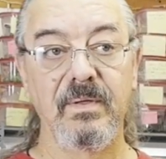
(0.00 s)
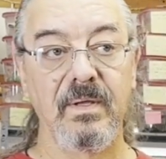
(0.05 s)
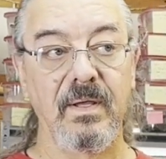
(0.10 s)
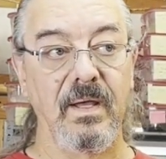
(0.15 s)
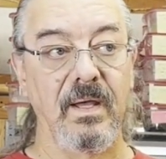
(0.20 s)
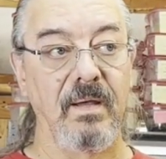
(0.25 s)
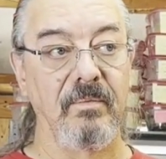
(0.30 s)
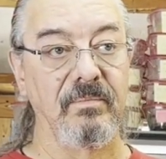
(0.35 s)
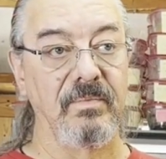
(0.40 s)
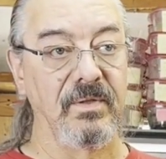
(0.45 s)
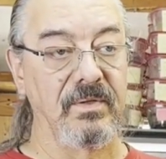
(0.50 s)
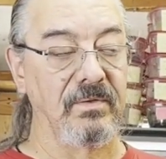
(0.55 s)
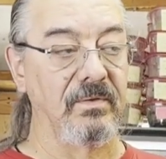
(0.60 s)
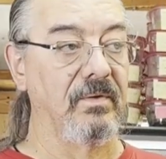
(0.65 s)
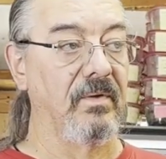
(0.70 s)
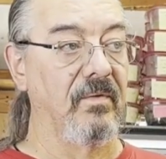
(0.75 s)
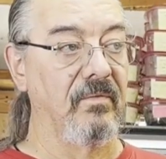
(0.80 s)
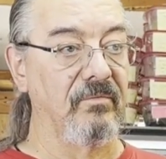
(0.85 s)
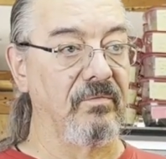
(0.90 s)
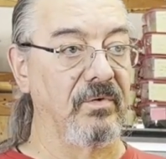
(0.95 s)

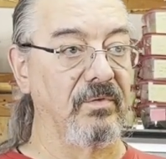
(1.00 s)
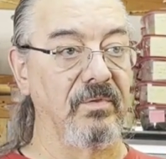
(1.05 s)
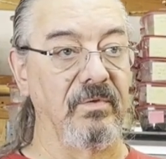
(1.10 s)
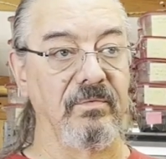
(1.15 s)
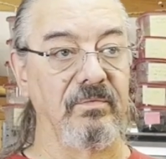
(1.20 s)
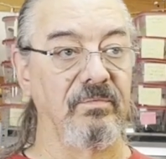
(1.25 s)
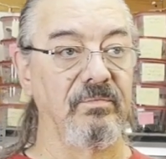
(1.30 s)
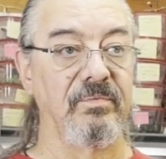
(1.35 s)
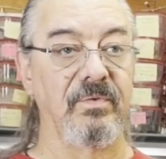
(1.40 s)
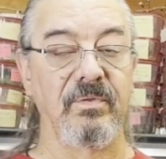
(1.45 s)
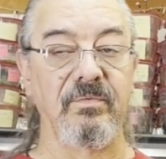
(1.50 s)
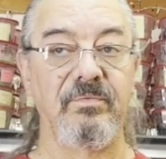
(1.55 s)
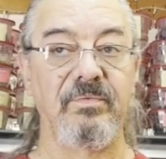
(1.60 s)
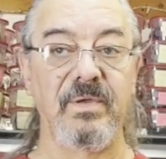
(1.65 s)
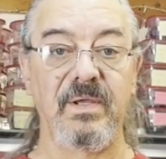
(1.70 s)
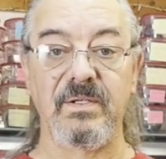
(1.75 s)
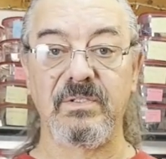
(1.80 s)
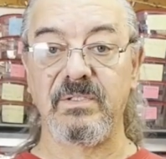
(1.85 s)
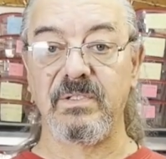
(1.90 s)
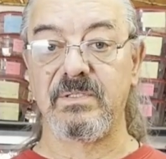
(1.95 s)
For the
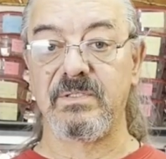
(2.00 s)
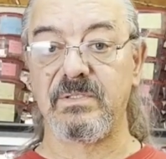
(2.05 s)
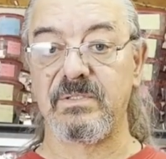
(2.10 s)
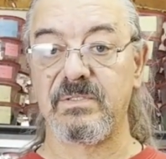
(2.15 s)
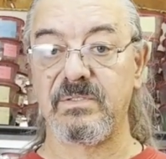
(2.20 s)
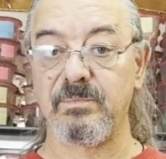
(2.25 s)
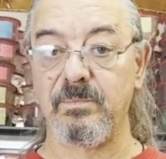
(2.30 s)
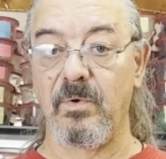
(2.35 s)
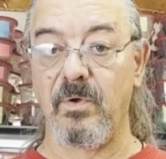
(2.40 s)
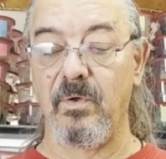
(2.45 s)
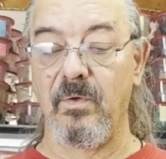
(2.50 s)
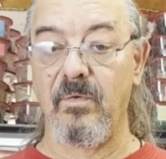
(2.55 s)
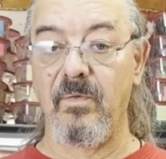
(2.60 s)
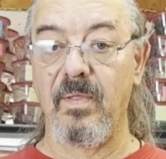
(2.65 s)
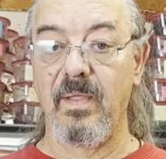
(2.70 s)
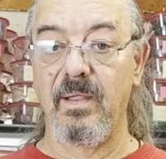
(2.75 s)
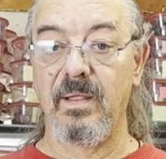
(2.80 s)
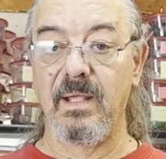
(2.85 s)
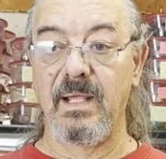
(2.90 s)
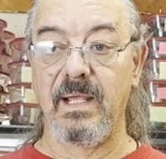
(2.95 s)
fish, it's a small,
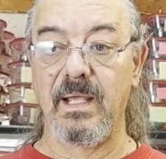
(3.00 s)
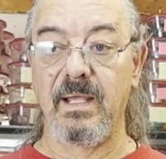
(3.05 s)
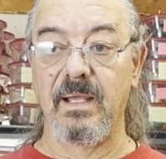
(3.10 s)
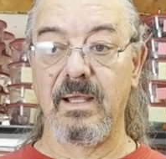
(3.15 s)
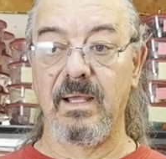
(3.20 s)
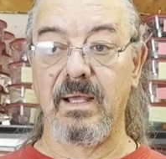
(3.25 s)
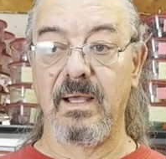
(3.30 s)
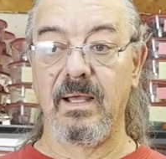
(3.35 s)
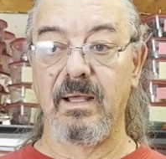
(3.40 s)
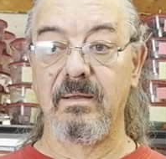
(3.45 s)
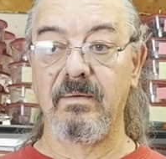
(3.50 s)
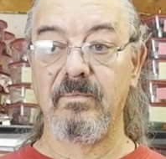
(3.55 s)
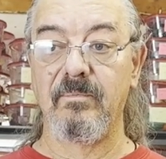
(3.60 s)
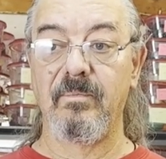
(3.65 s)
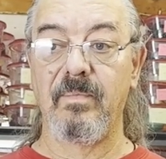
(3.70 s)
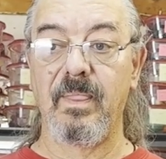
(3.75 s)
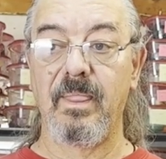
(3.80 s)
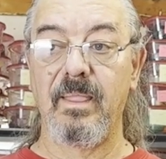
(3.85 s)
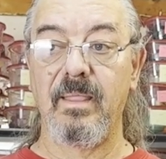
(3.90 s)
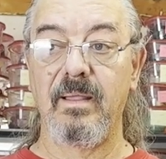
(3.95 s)

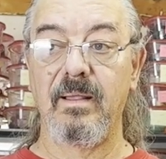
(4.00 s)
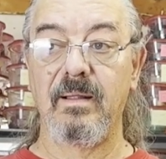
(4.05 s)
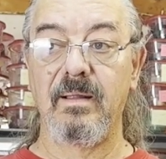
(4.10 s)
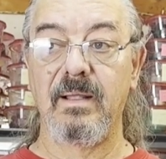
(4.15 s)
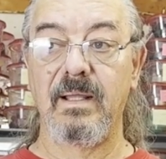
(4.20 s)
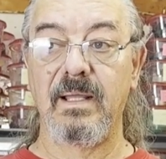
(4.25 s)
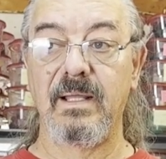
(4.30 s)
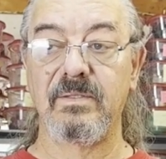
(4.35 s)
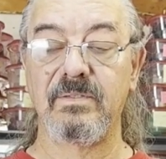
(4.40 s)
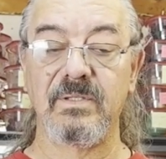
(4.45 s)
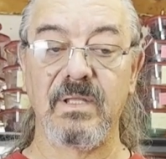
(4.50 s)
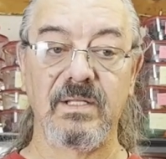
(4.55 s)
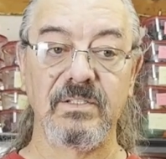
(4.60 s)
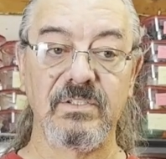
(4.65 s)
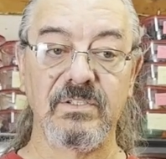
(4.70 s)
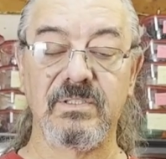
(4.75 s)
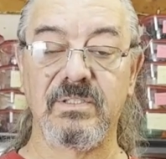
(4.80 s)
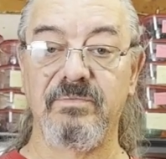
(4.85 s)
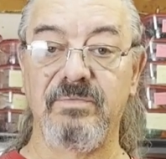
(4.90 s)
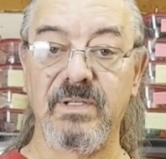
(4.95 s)
it's not
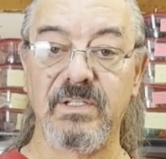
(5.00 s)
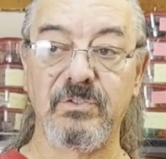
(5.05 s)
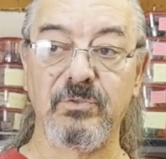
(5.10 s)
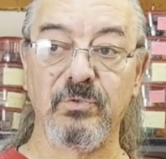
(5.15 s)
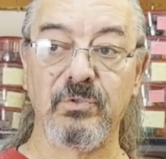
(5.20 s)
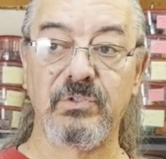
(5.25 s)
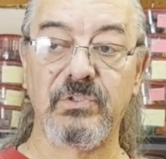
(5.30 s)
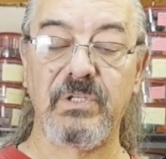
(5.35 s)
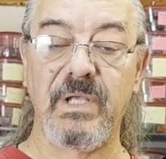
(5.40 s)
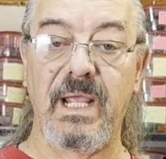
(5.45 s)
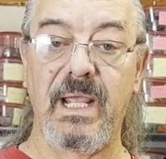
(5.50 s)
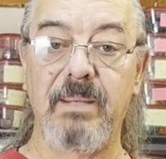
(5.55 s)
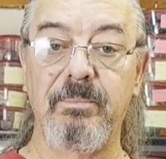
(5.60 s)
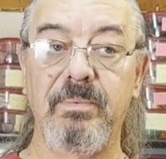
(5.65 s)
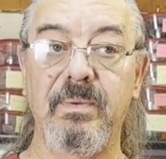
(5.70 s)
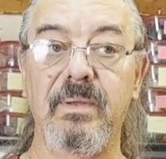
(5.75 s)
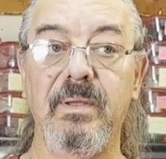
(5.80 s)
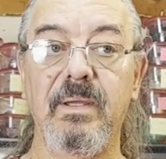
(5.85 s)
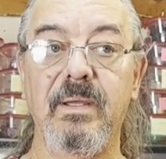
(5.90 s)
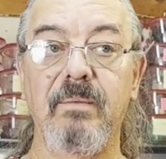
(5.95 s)
just the visual shape,
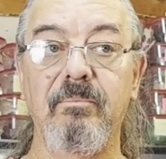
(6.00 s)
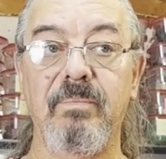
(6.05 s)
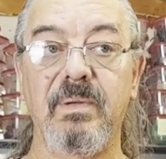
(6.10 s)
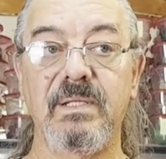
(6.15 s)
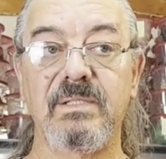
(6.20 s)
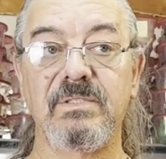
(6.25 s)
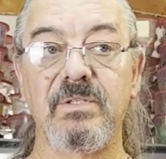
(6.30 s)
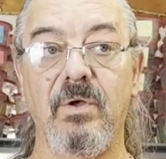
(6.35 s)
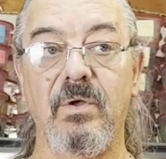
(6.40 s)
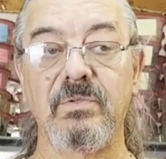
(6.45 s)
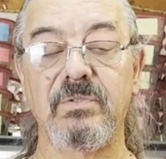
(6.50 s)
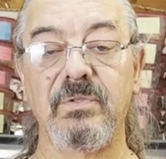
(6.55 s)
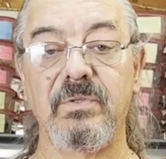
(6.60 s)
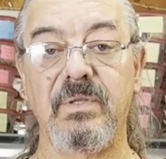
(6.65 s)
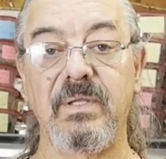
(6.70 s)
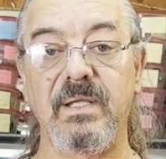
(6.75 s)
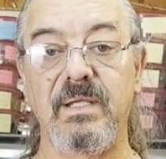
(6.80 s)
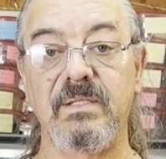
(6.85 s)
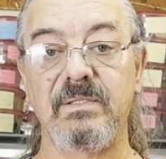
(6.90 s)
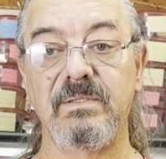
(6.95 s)
but it's also
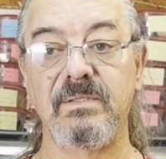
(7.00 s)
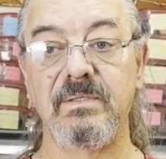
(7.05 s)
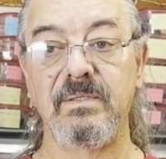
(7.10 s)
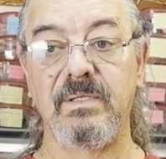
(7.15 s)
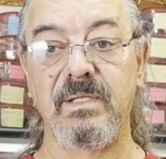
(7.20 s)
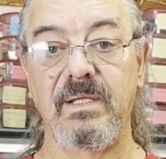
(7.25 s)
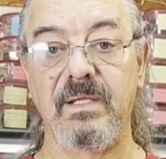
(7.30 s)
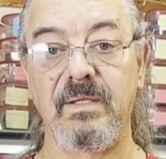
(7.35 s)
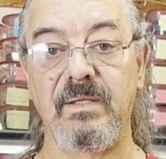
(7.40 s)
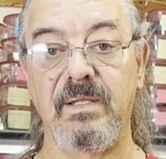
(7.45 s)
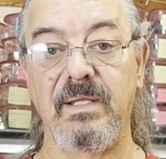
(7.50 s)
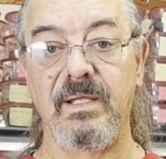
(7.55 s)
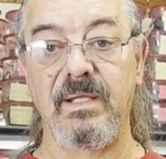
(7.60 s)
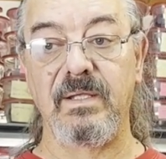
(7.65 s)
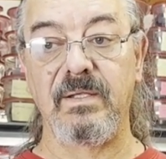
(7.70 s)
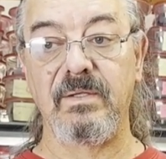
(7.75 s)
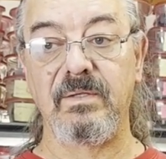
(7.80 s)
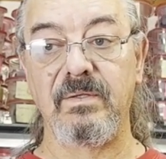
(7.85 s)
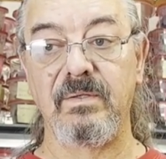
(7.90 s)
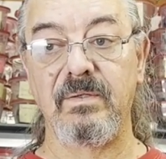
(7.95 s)

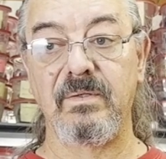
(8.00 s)
the